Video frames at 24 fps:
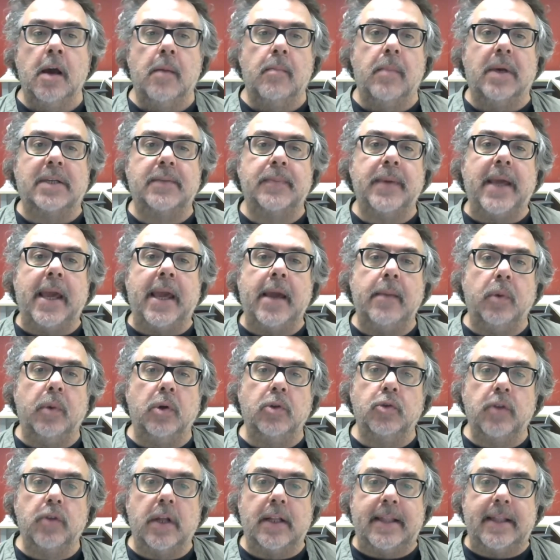must be able
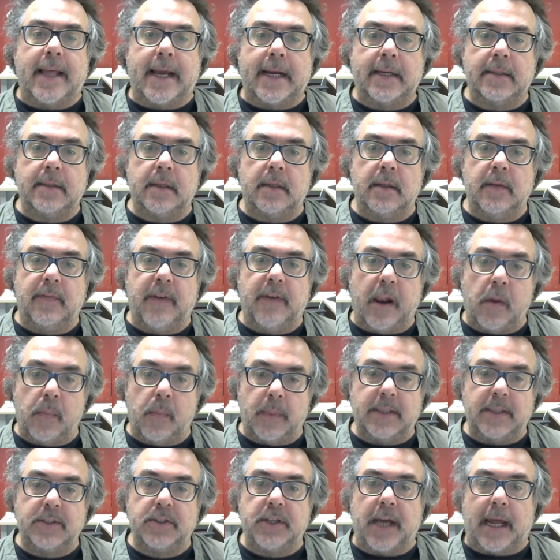to detect the
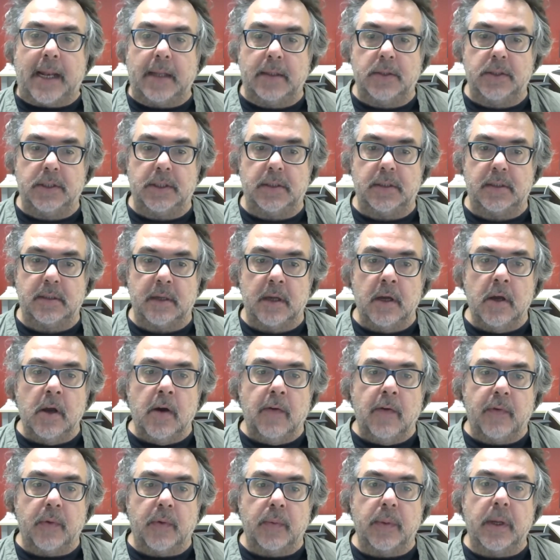development challenges
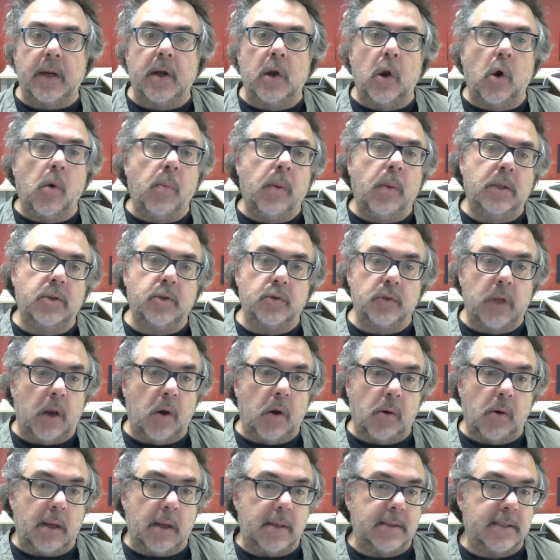from the global to the
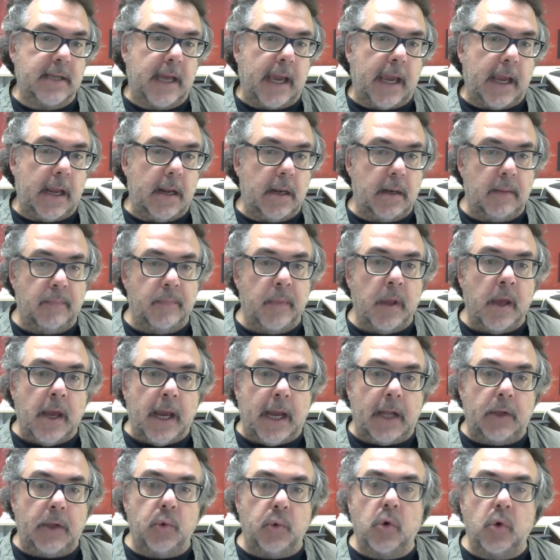local scale
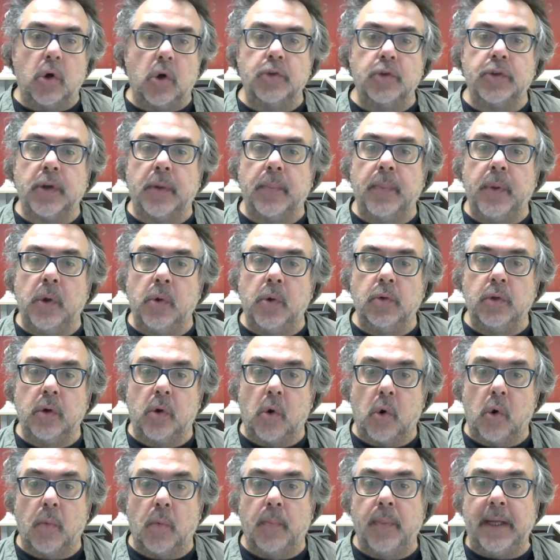and to contribute
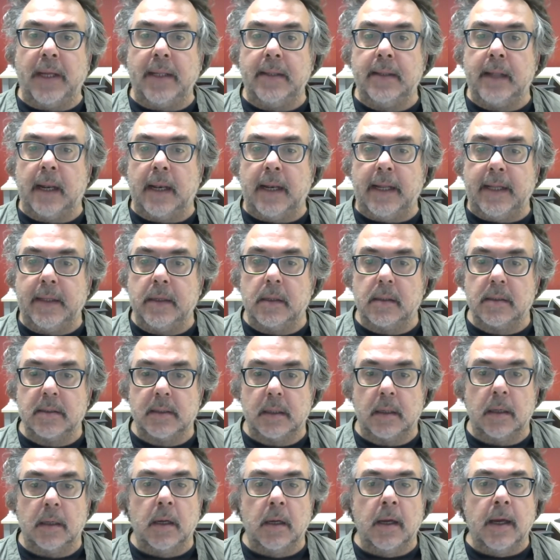or being the leaders
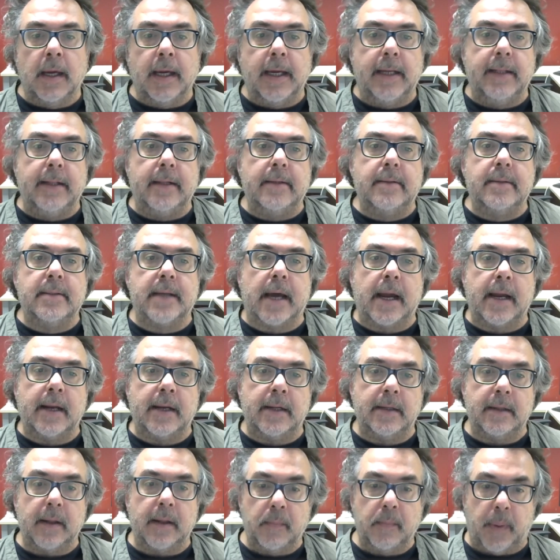in the design
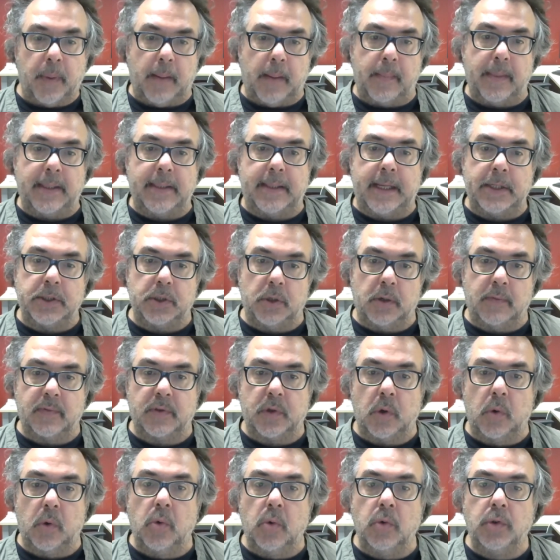and implementation of
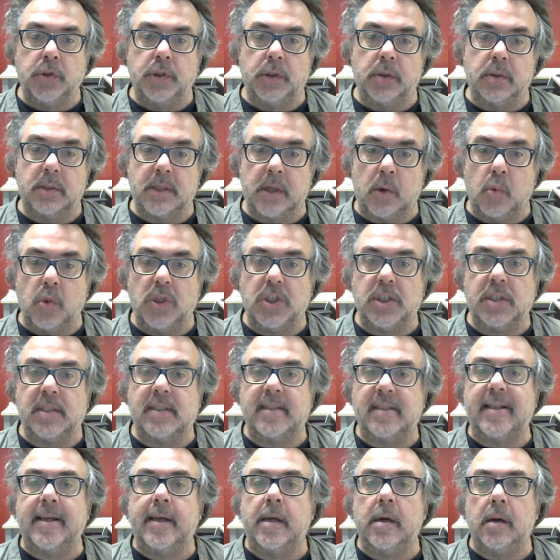solutions which
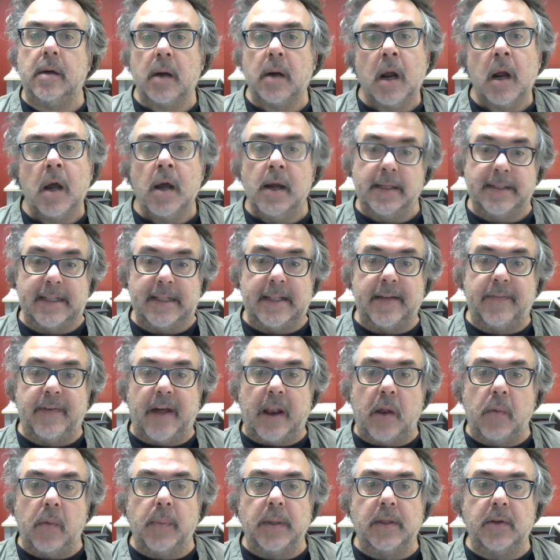steer the
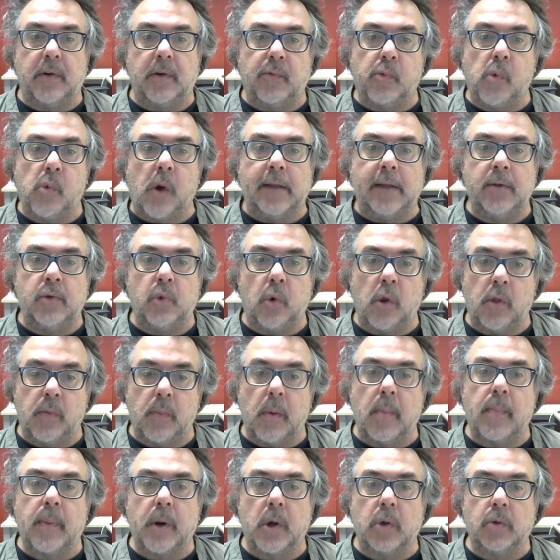development of wine
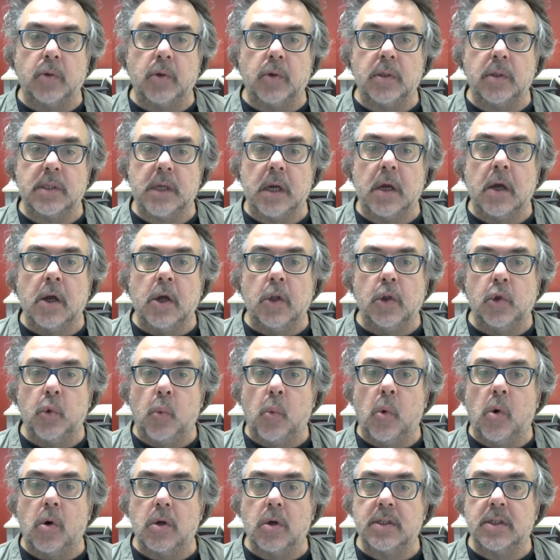tourism products
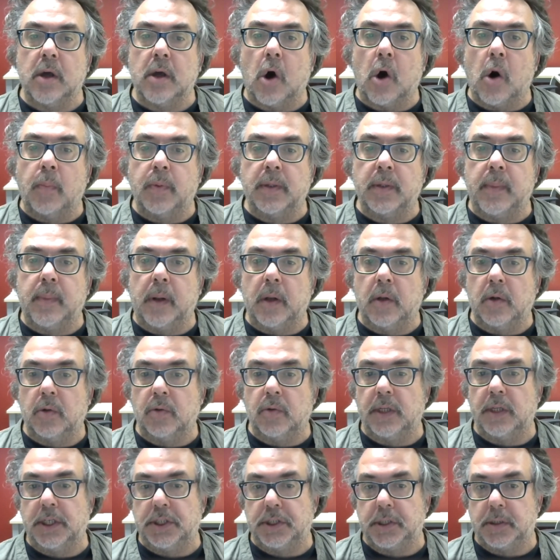towards optimal
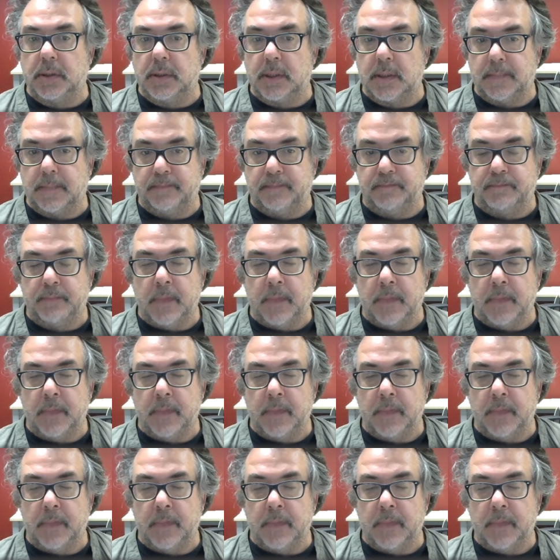conditions.